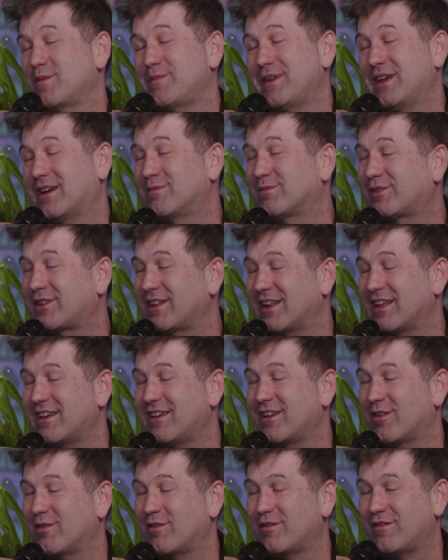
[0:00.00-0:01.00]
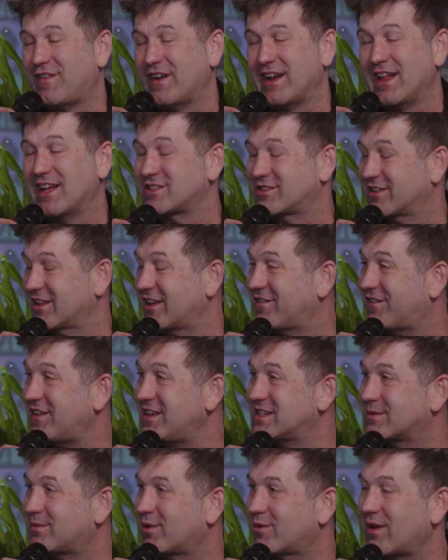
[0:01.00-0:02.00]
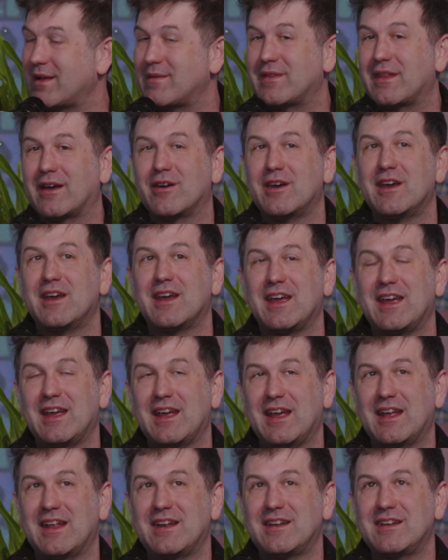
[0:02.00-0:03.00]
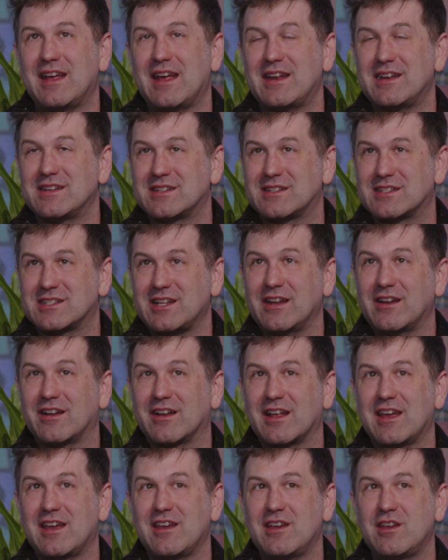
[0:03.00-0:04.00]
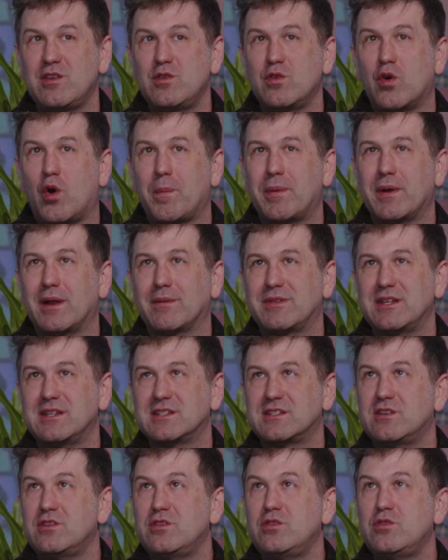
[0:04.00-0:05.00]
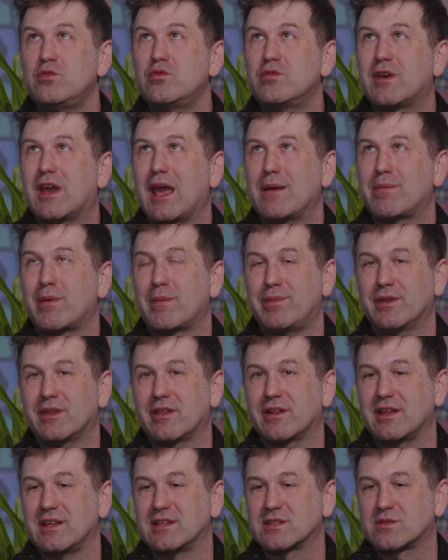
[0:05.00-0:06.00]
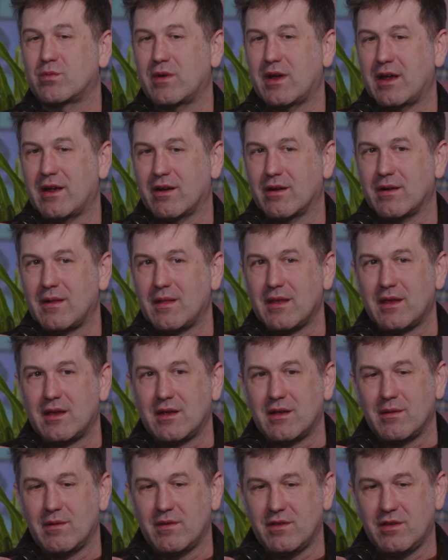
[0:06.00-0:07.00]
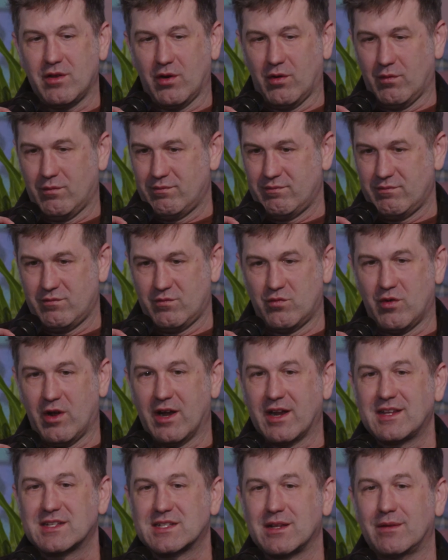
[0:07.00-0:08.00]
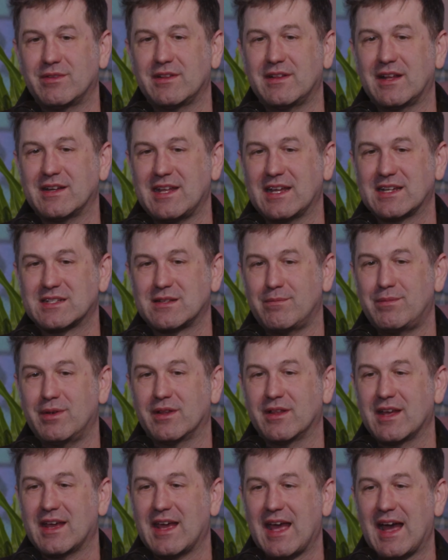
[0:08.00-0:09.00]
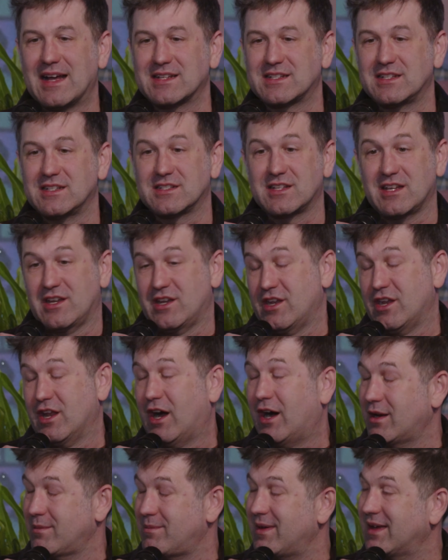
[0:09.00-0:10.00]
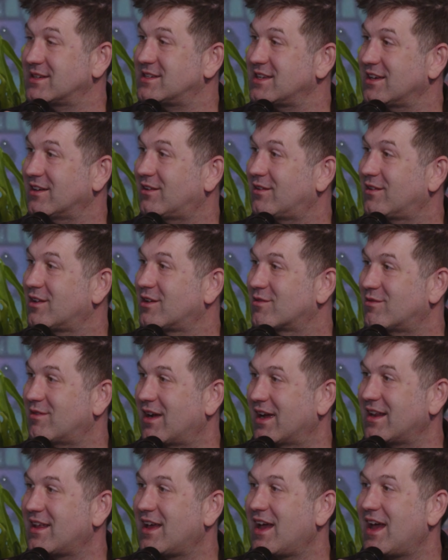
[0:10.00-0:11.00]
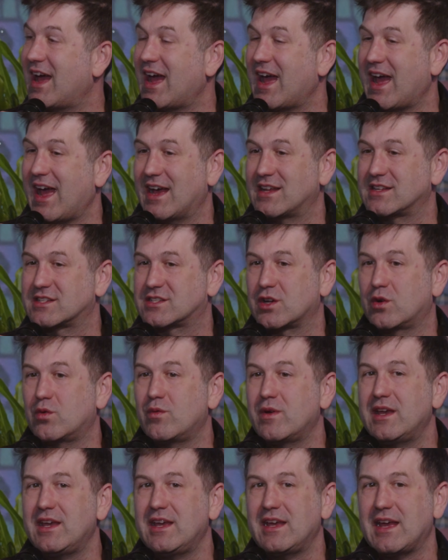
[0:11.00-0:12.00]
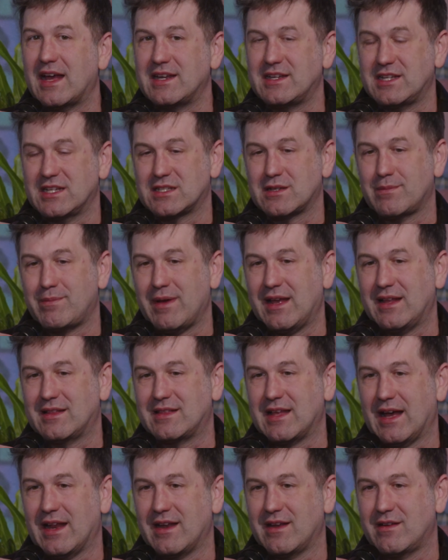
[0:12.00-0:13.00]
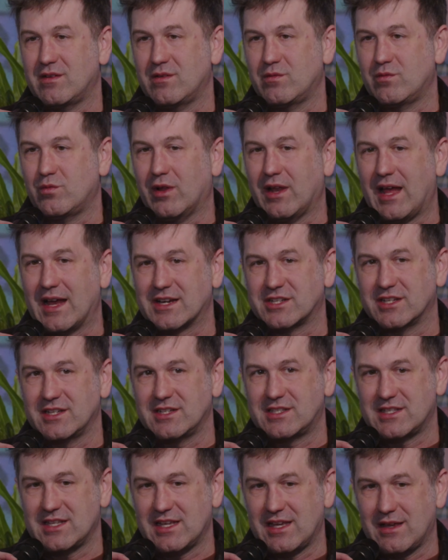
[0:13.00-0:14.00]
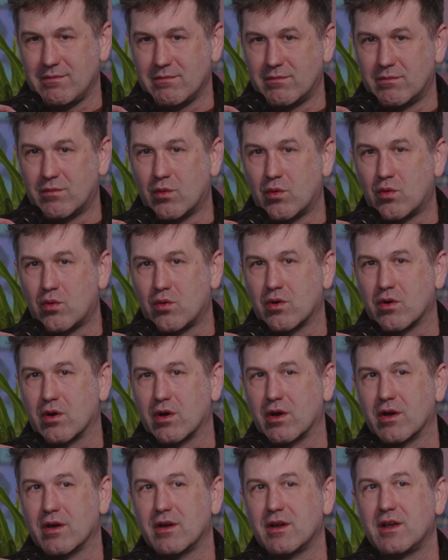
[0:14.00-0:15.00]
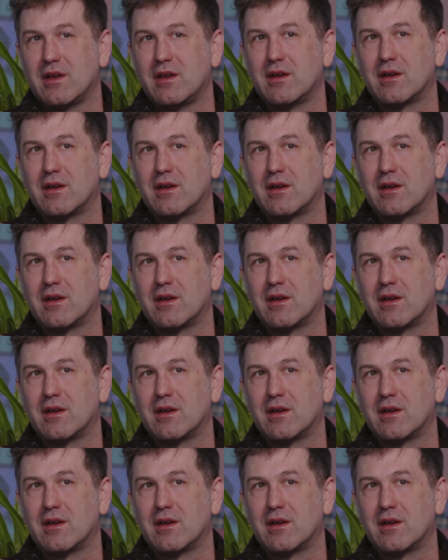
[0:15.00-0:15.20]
would be completely financially infeasible, right? Now, and suddenly you open up these new capabilities where you know running something that takes a billion gas is not a big deal, right? And so we anticipate that we'll actually see more